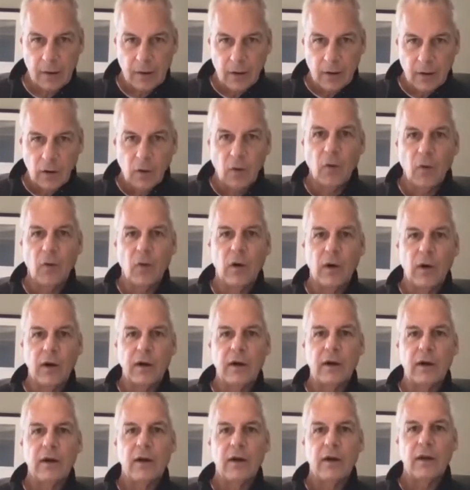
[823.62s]

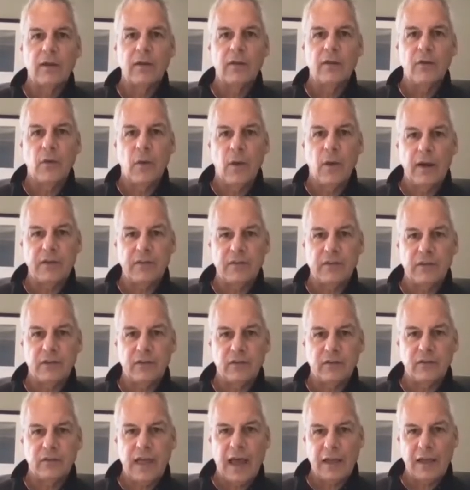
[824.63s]
Or do I
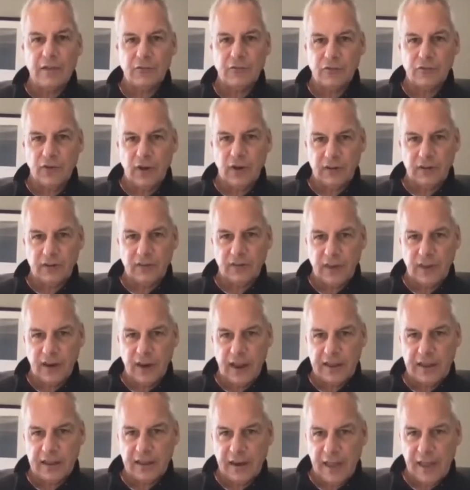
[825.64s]
just not trust that
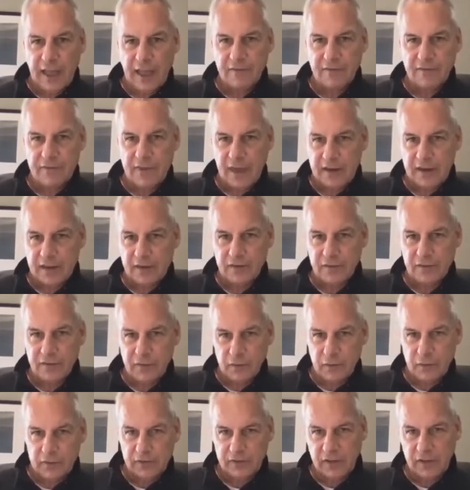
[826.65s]
I can have that
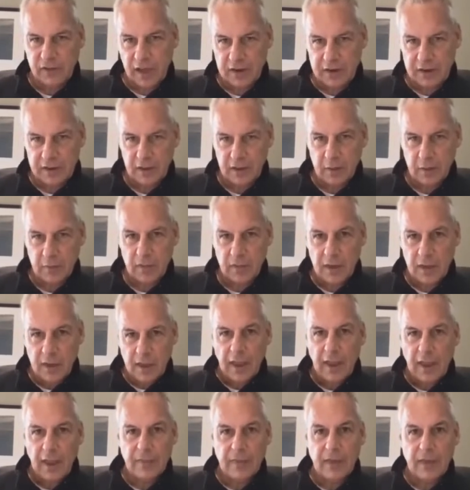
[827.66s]
influence on him
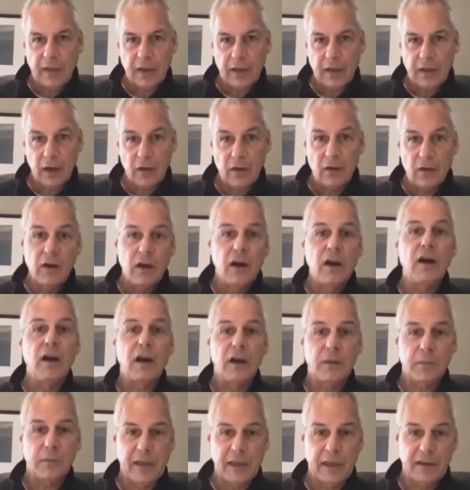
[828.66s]
and then go,
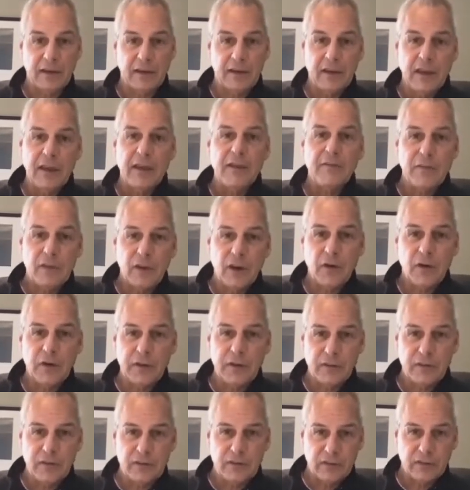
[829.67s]
look, man, if you don't
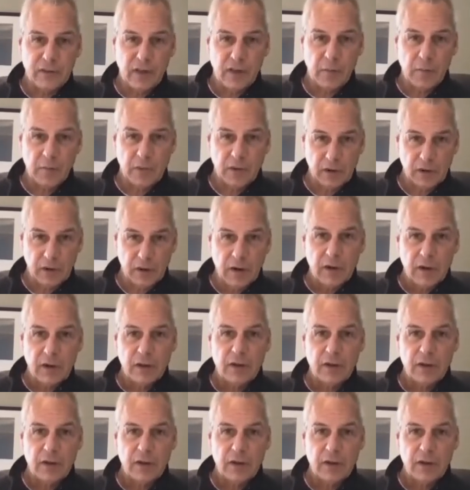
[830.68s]
hit this number,